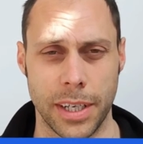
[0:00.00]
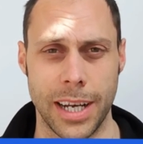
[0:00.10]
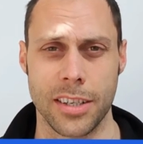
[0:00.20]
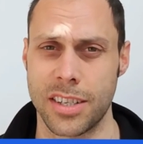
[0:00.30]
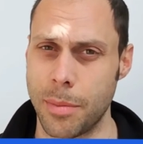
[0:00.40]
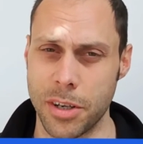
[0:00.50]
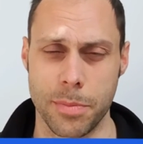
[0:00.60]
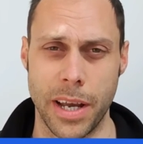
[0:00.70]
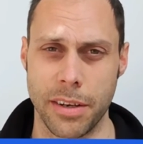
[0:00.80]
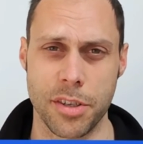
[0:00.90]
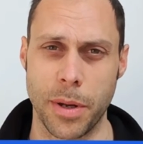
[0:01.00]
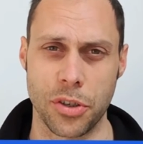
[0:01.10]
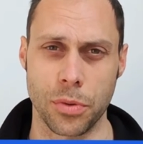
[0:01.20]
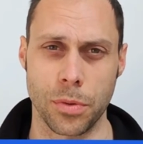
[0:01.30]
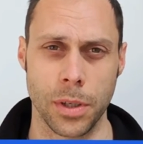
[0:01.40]
Okay, our stomach's made of
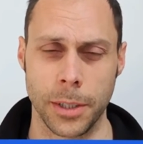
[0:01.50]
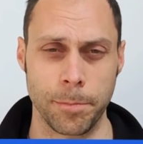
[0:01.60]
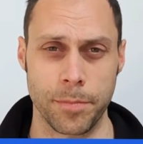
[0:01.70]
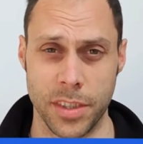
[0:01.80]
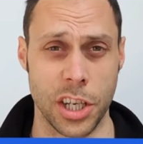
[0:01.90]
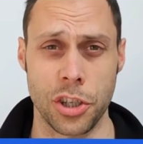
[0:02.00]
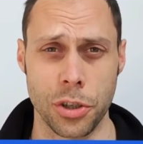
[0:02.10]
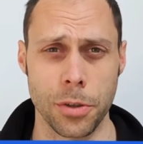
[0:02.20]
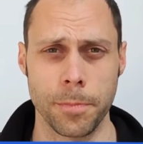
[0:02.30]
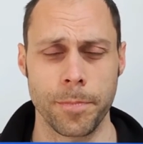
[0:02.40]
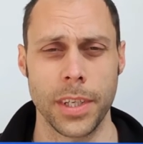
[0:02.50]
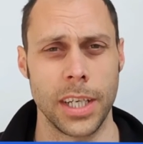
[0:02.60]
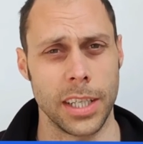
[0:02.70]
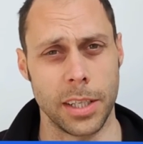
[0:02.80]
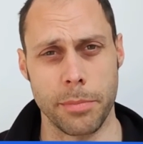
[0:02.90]
special tissue.
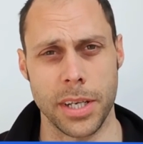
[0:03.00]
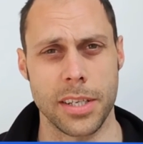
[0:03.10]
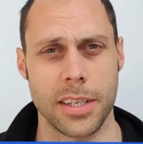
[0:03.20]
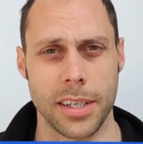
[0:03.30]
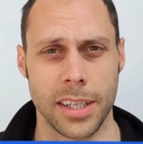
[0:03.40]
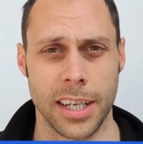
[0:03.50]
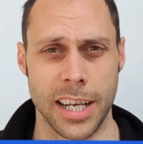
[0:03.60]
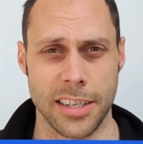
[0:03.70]
That means that